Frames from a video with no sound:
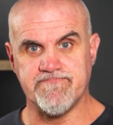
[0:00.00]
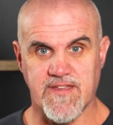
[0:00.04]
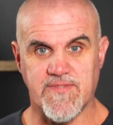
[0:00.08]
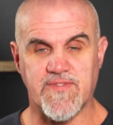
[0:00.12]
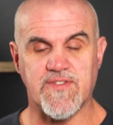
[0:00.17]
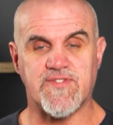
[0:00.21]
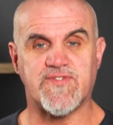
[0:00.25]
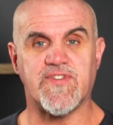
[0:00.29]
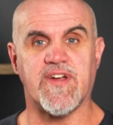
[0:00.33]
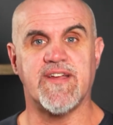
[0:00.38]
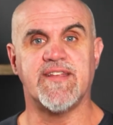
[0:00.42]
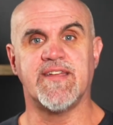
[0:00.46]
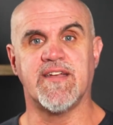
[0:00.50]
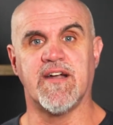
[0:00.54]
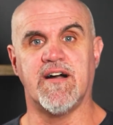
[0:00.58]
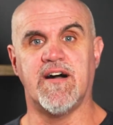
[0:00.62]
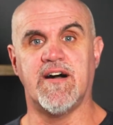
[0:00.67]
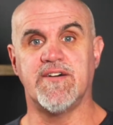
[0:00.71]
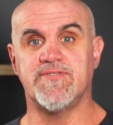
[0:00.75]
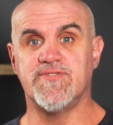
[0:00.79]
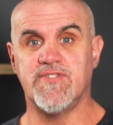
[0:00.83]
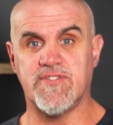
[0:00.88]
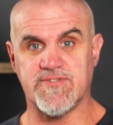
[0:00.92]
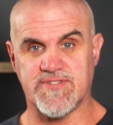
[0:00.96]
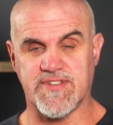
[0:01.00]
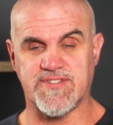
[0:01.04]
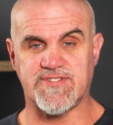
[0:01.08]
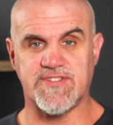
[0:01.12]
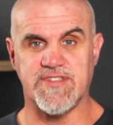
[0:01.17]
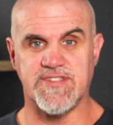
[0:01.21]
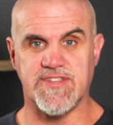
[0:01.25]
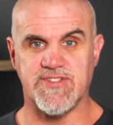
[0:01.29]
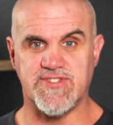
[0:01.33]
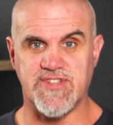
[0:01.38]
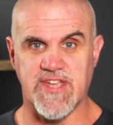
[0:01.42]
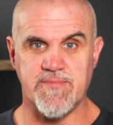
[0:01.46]
If you're training hard, not just
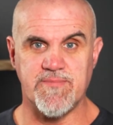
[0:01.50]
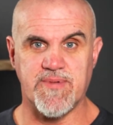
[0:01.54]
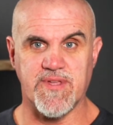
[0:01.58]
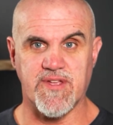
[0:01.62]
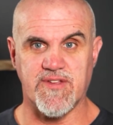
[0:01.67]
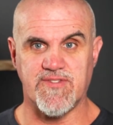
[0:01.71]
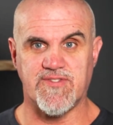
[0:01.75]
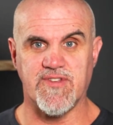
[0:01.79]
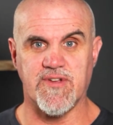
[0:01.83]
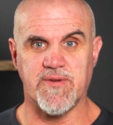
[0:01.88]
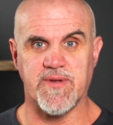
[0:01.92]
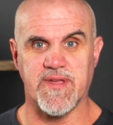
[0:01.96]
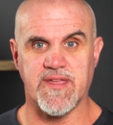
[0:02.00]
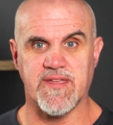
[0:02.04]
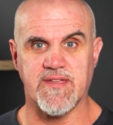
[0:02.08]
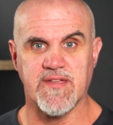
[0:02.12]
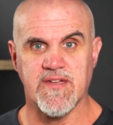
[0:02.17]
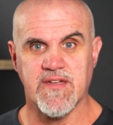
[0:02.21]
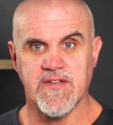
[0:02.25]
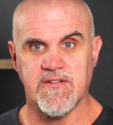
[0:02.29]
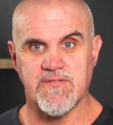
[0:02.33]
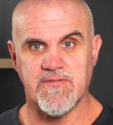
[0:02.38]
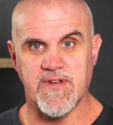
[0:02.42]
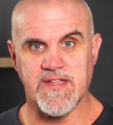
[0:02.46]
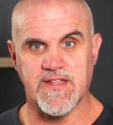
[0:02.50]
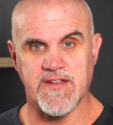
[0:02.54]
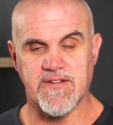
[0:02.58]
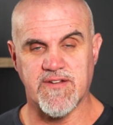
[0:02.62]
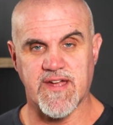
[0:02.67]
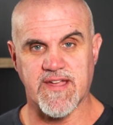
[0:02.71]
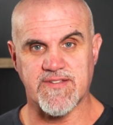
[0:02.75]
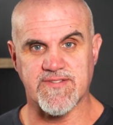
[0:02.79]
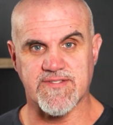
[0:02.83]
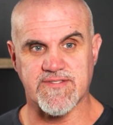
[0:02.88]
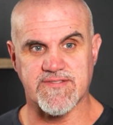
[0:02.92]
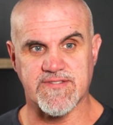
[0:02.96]
in the gym, but you're doing regular
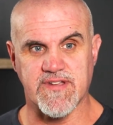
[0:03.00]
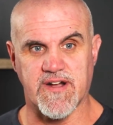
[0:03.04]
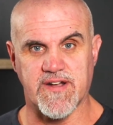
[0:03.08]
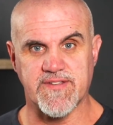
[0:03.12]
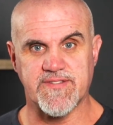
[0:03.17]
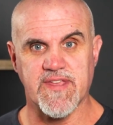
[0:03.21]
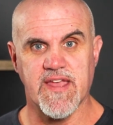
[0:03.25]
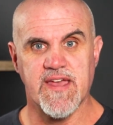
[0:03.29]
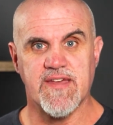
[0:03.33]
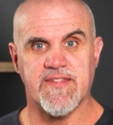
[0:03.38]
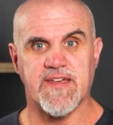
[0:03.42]
exercise,